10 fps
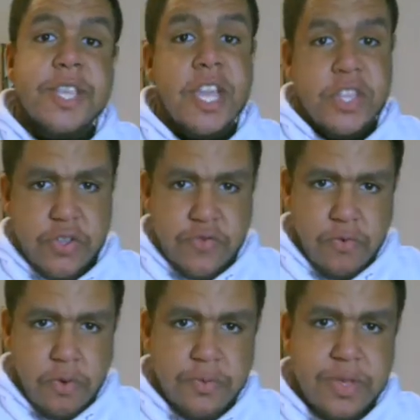it's a
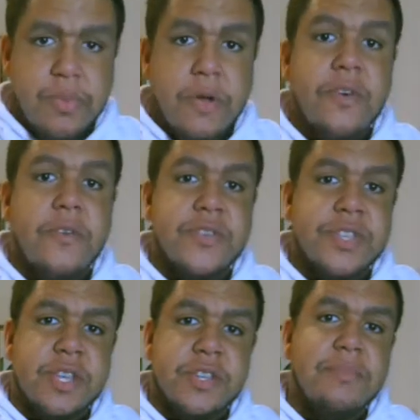draw. They both offer
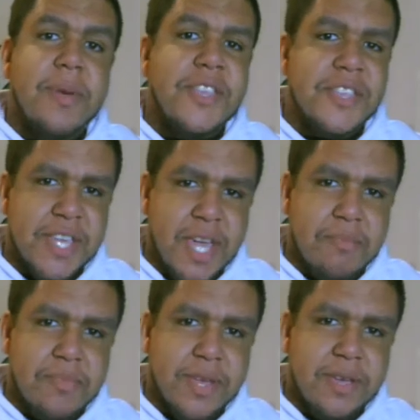such amazing
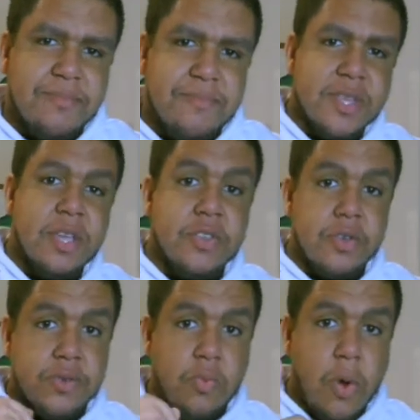gameplay, so
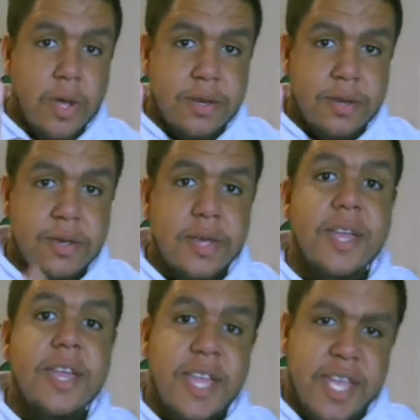it's 1
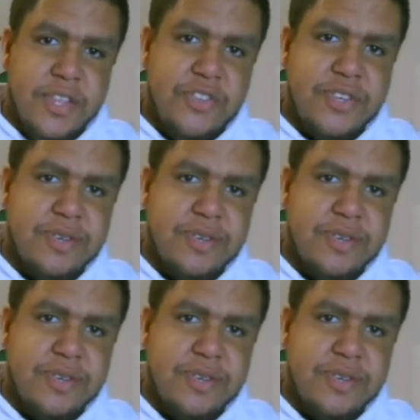each.